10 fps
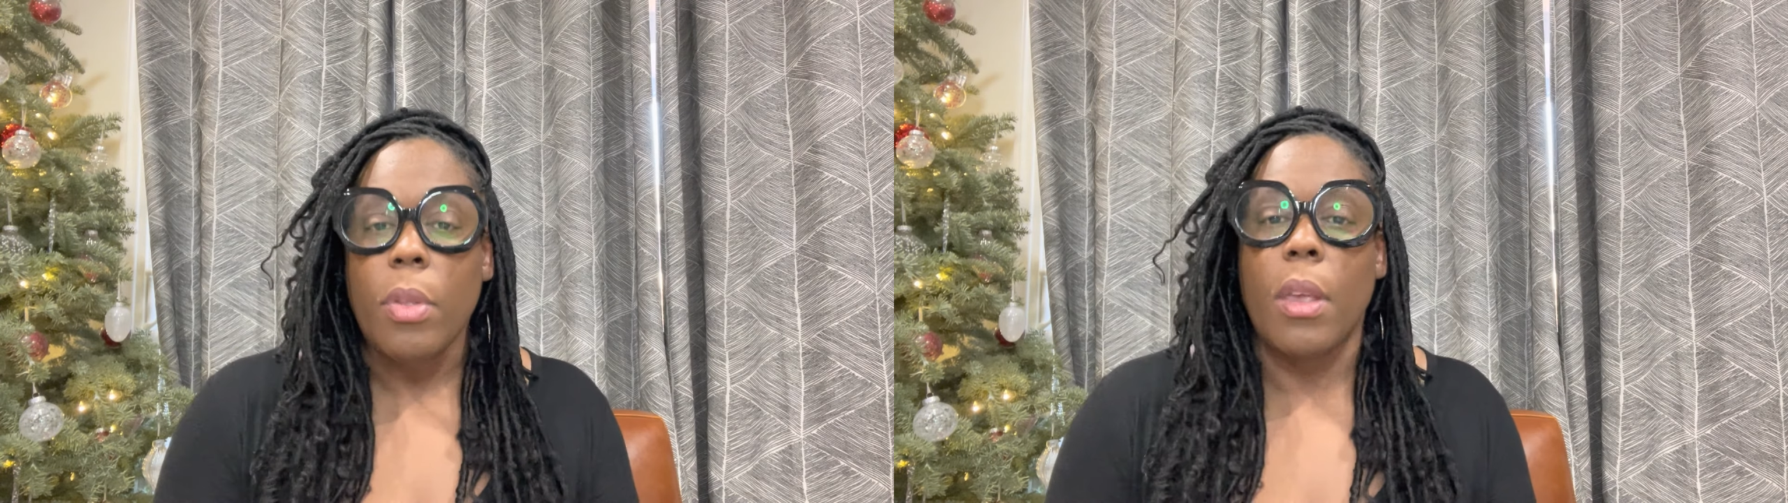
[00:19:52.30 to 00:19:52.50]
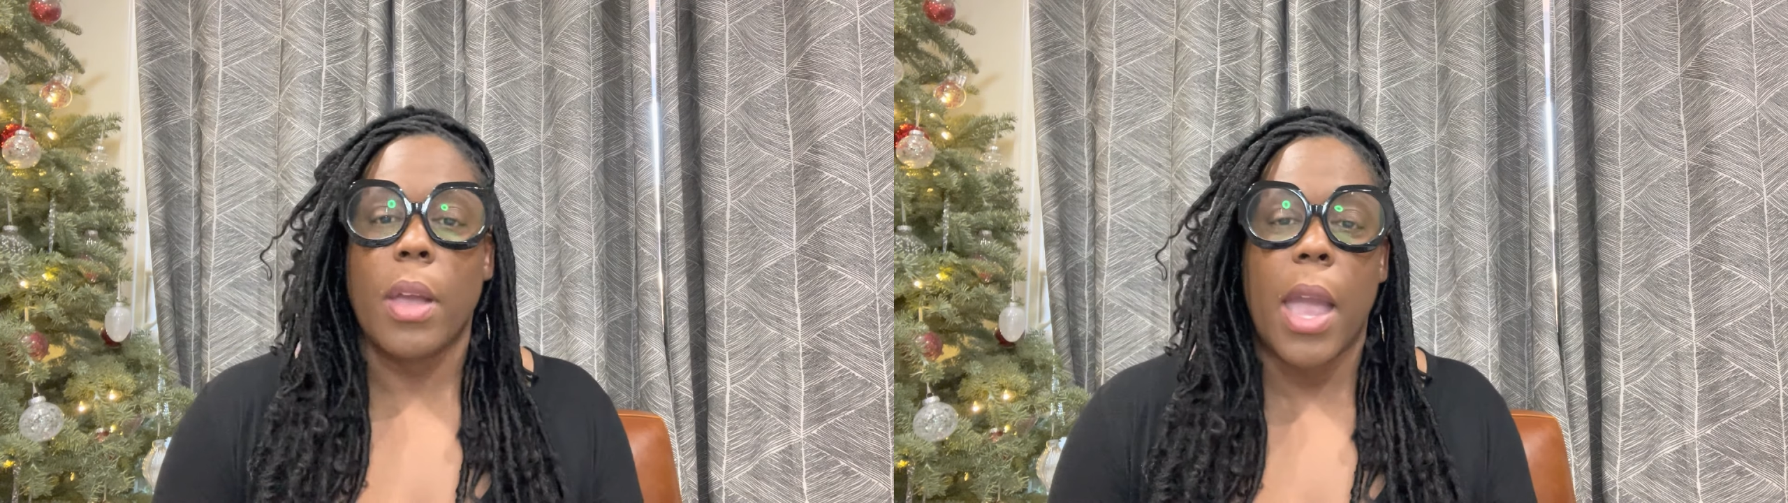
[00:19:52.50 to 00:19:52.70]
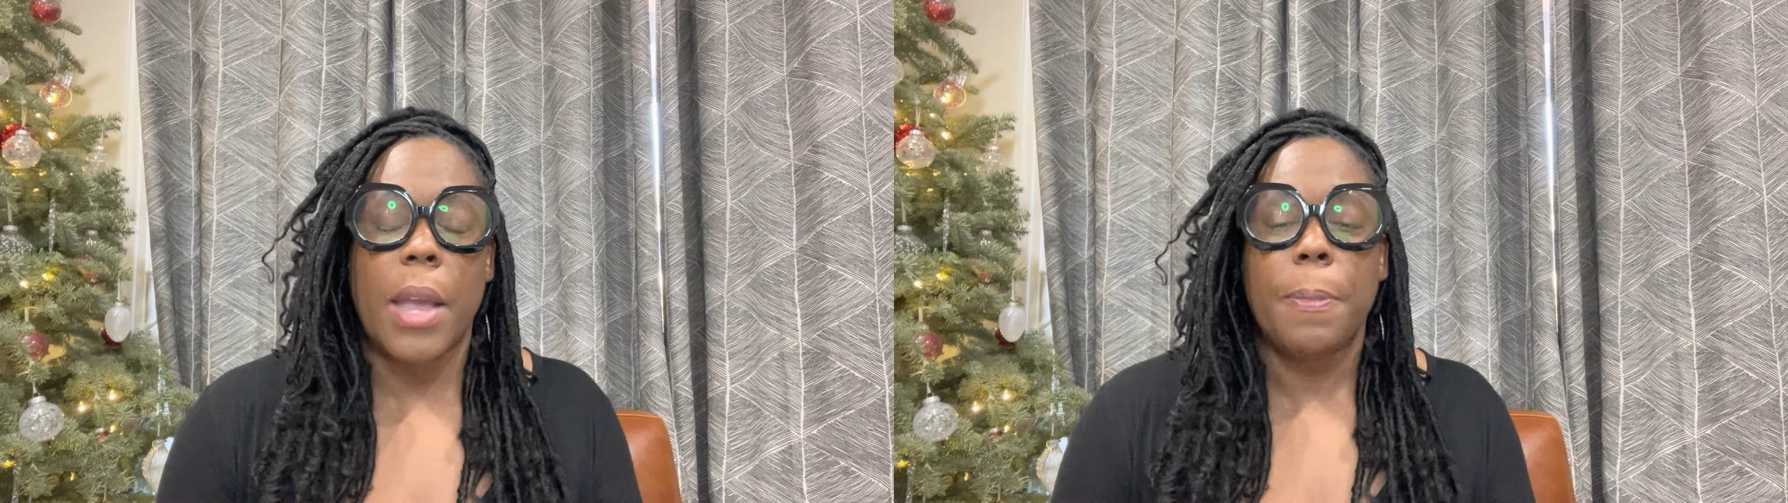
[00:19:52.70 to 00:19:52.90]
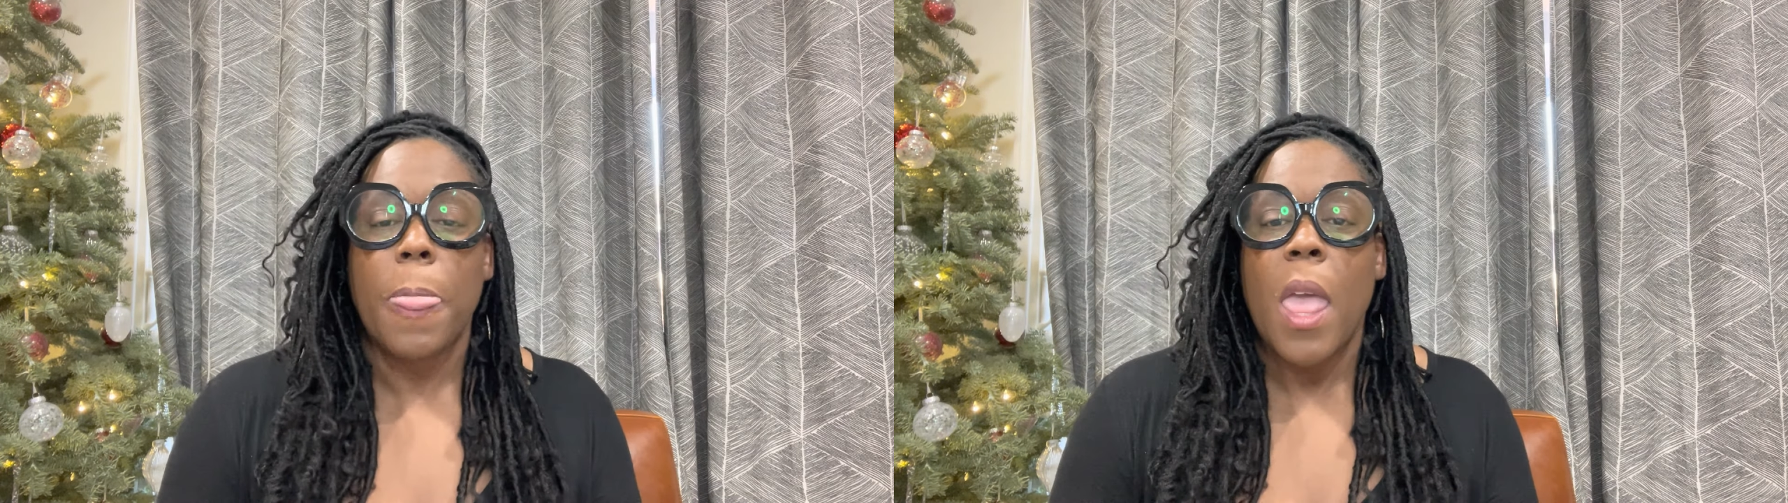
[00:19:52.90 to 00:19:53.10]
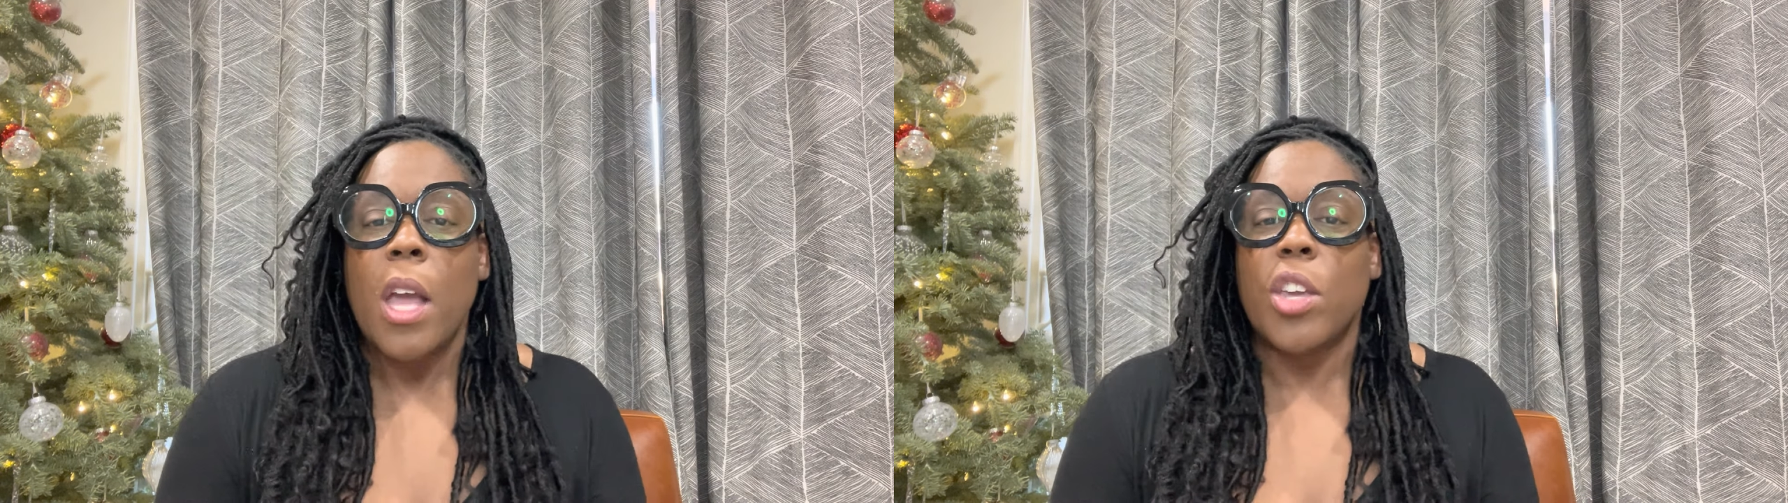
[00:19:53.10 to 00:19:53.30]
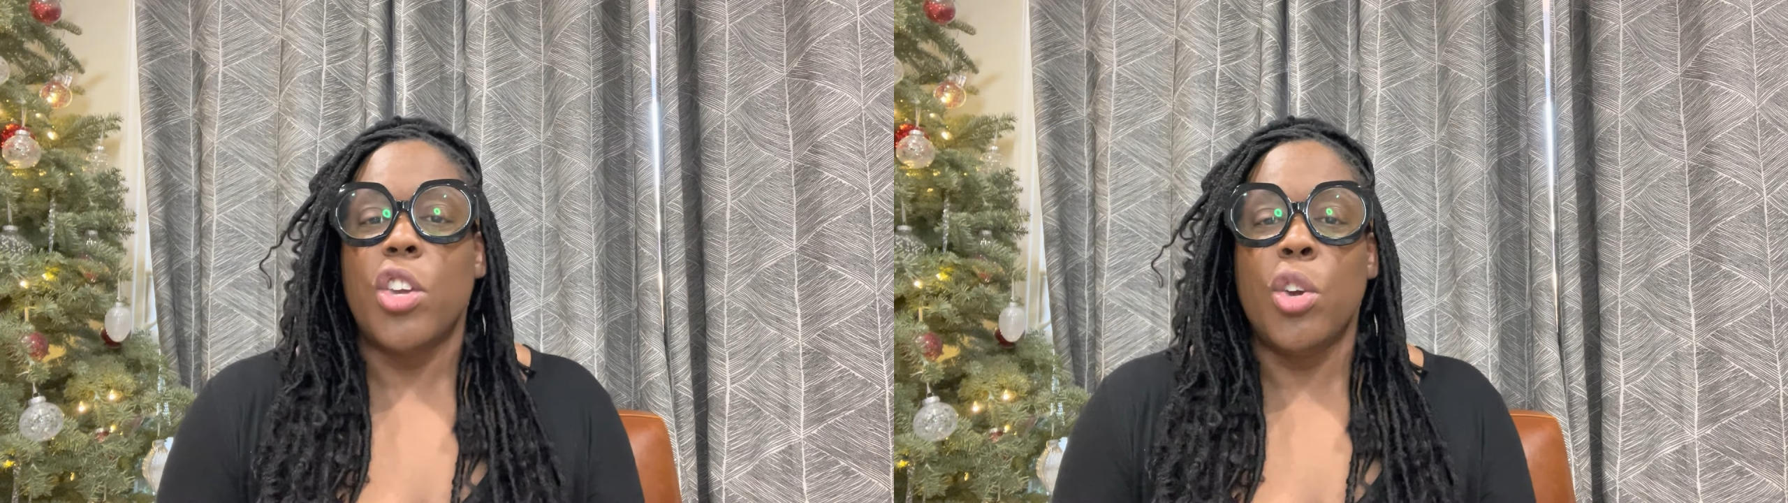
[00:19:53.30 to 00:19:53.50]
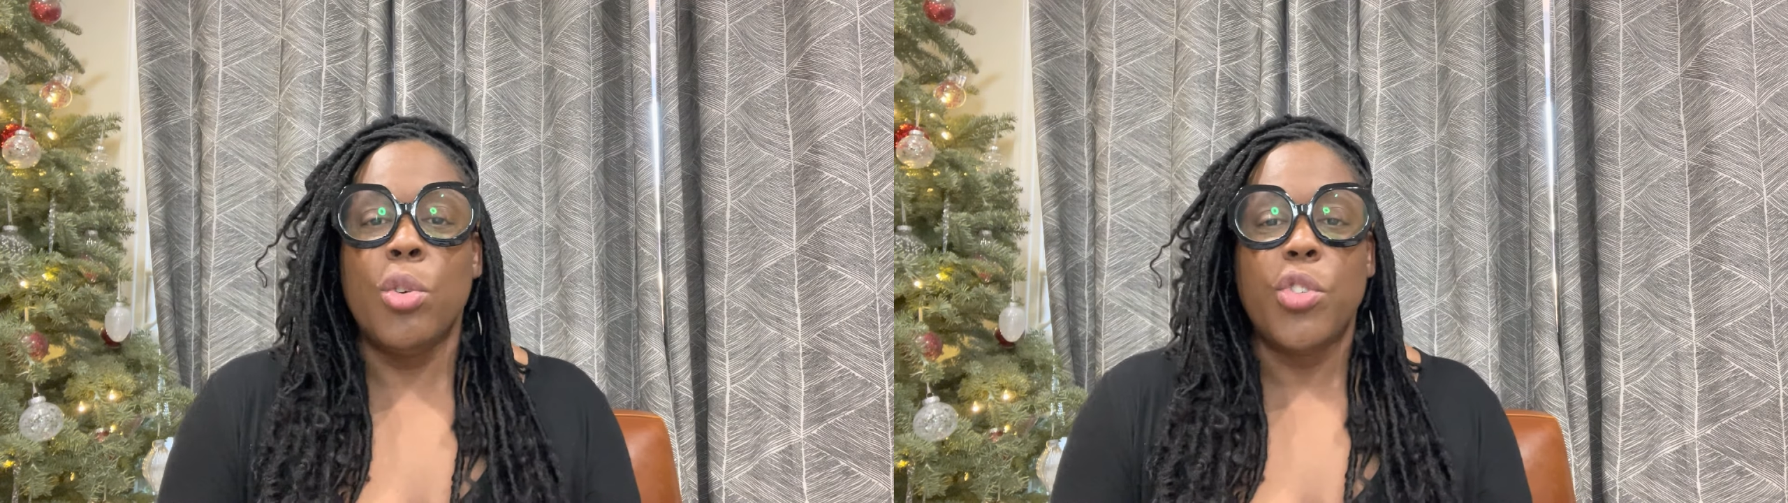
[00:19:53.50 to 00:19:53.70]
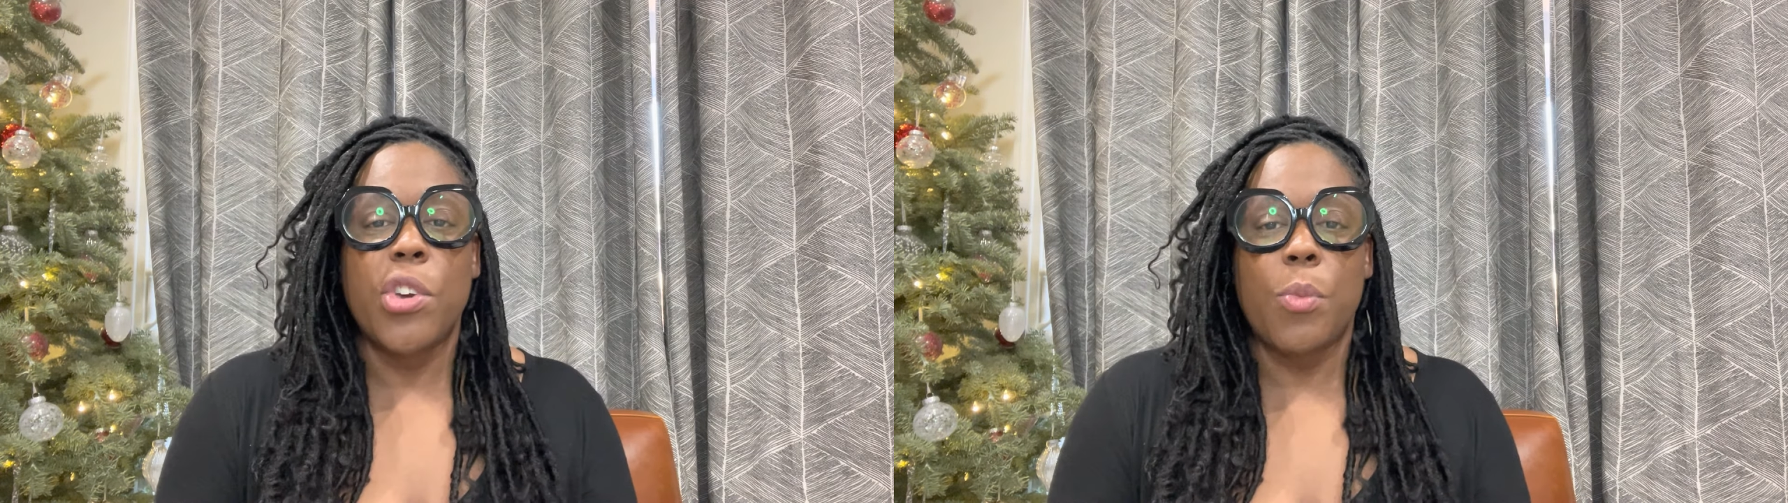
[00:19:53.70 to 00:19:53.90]
okay, you
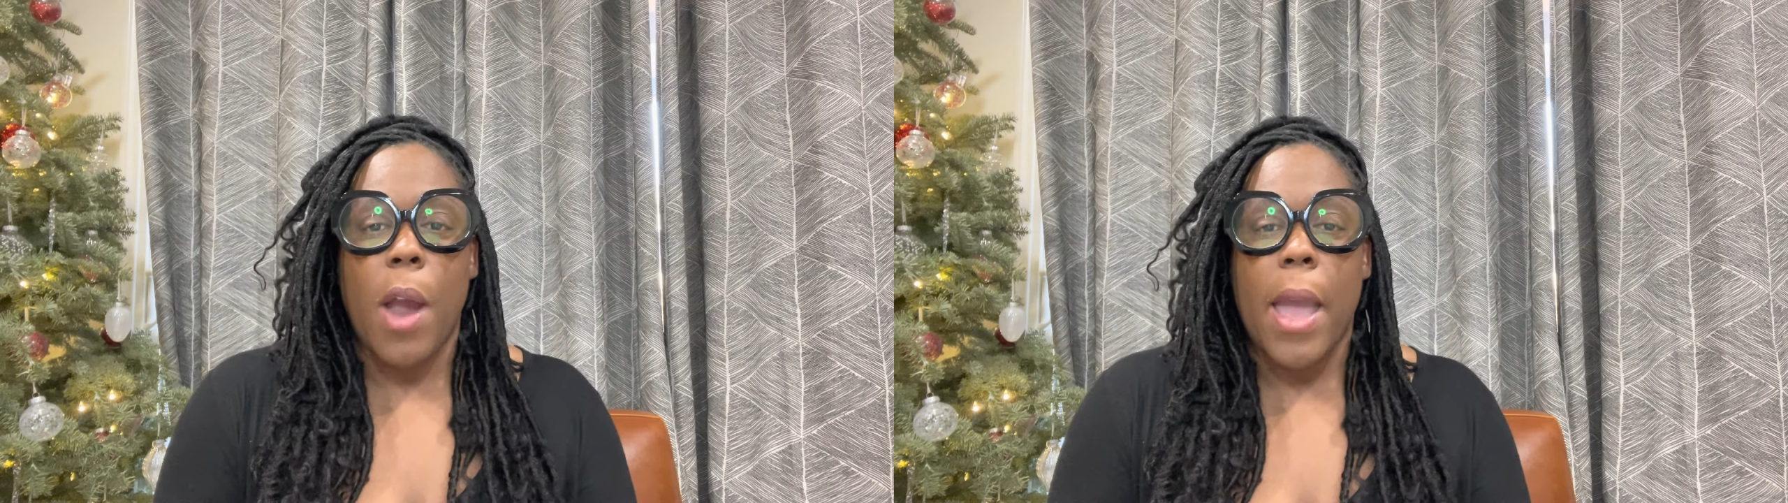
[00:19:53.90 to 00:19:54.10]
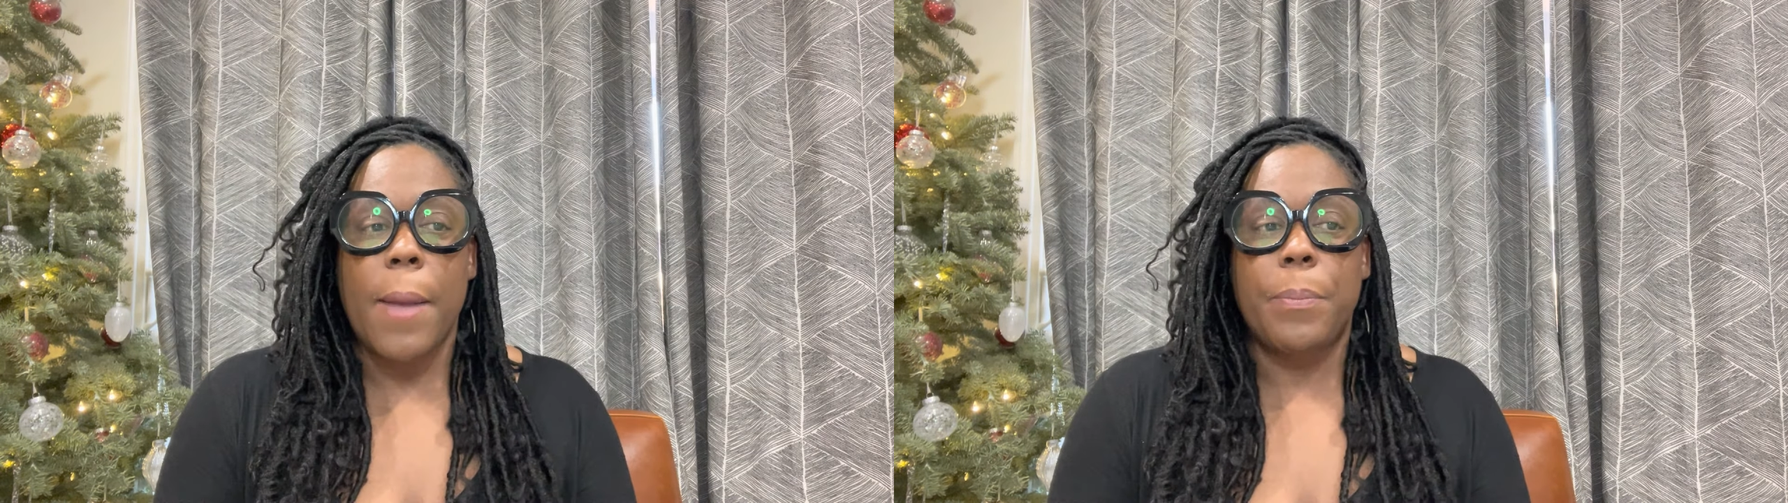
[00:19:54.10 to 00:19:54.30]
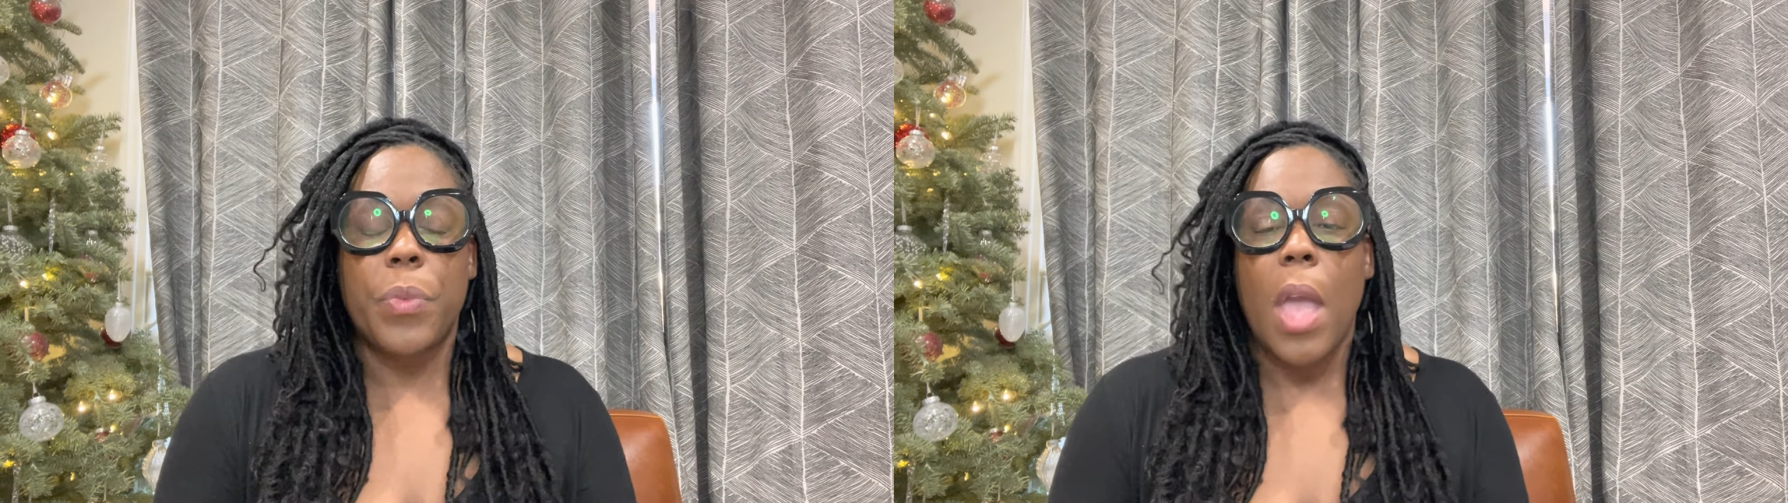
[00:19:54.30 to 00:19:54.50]
should write,